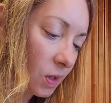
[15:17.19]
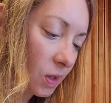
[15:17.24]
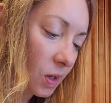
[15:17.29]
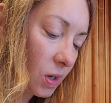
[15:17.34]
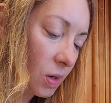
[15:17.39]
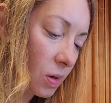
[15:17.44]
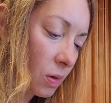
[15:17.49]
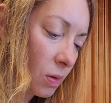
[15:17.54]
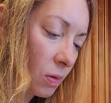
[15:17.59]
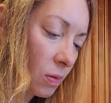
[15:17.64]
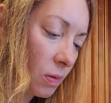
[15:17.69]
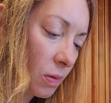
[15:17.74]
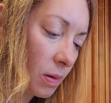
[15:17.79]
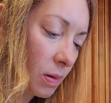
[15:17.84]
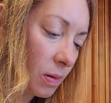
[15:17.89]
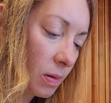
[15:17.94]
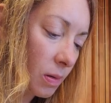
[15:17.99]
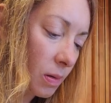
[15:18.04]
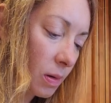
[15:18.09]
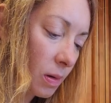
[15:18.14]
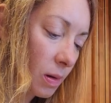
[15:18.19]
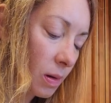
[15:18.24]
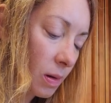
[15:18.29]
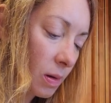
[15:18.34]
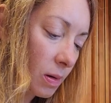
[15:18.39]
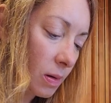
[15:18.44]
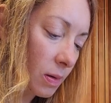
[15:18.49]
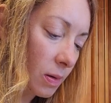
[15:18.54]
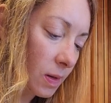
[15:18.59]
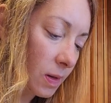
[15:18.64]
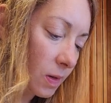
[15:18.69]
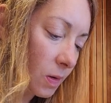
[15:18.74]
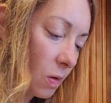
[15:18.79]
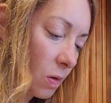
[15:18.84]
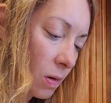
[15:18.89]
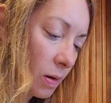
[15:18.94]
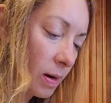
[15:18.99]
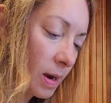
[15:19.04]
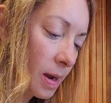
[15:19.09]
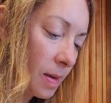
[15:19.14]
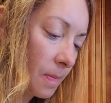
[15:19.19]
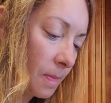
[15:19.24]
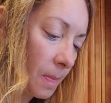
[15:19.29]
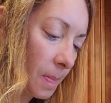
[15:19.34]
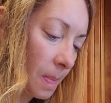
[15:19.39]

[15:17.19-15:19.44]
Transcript: to score it